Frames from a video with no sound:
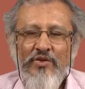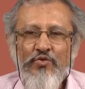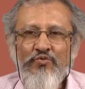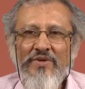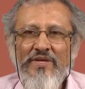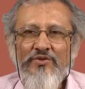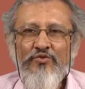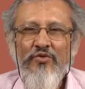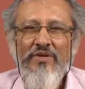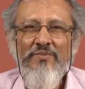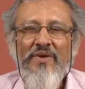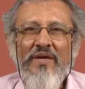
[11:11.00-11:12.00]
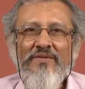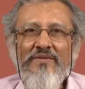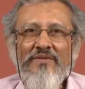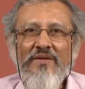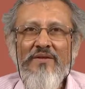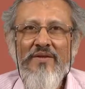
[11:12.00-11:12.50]
You need to
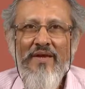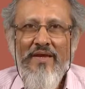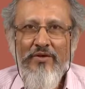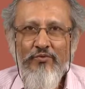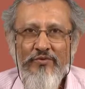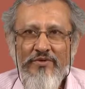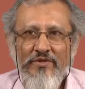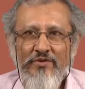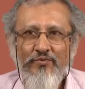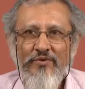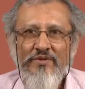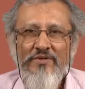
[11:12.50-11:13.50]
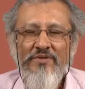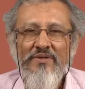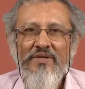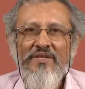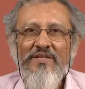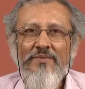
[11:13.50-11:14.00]
imagine a language which is a
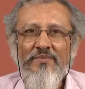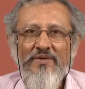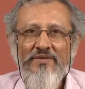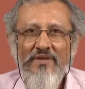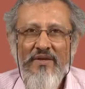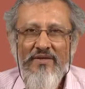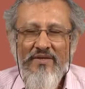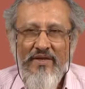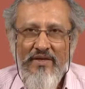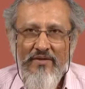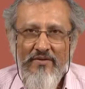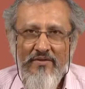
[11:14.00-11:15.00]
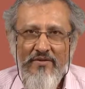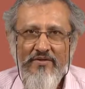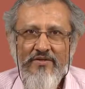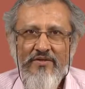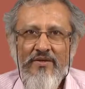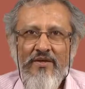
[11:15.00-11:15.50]
little bit like
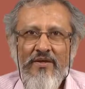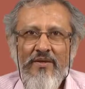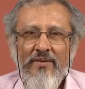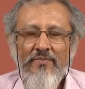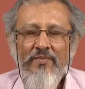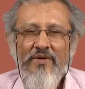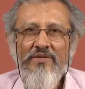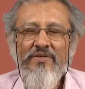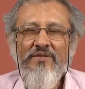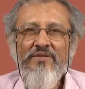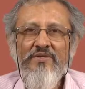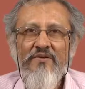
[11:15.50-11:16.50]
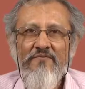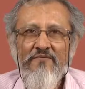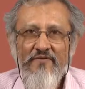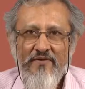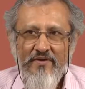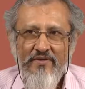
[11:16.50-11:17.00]
English, but is
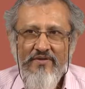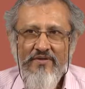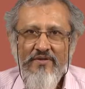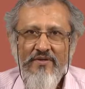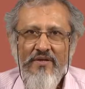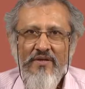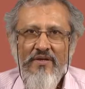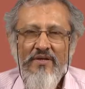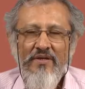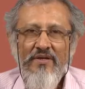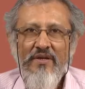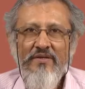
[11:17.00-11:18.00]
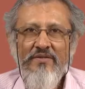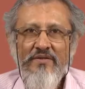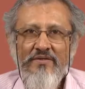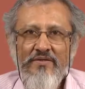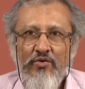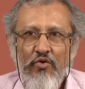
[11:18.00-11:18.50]
different. Let
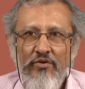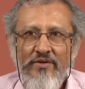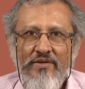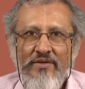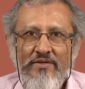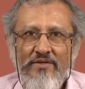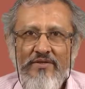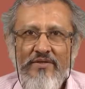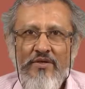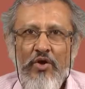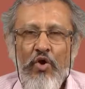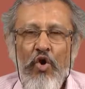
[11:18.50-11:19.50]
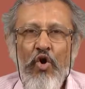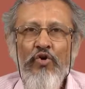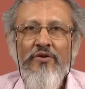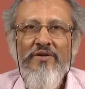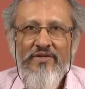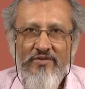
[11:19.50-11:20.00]
us call it
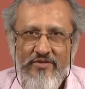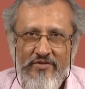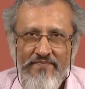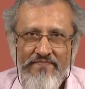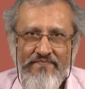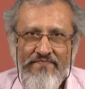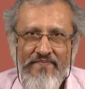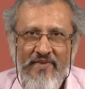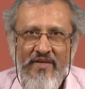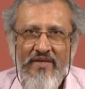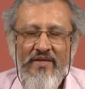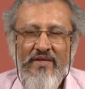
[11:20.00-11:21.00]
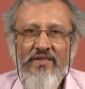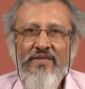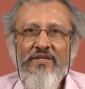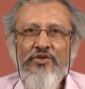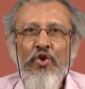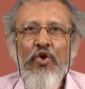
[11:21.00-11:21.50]
English. In
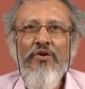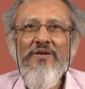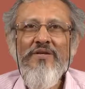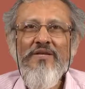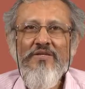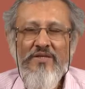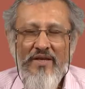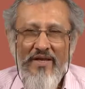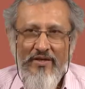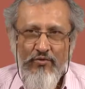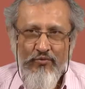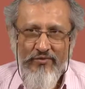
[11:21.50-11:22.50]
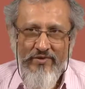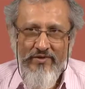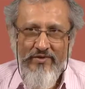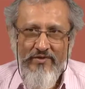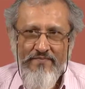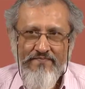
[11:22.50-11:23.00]
this English
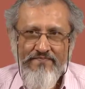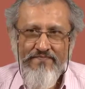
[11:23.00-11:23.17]
language,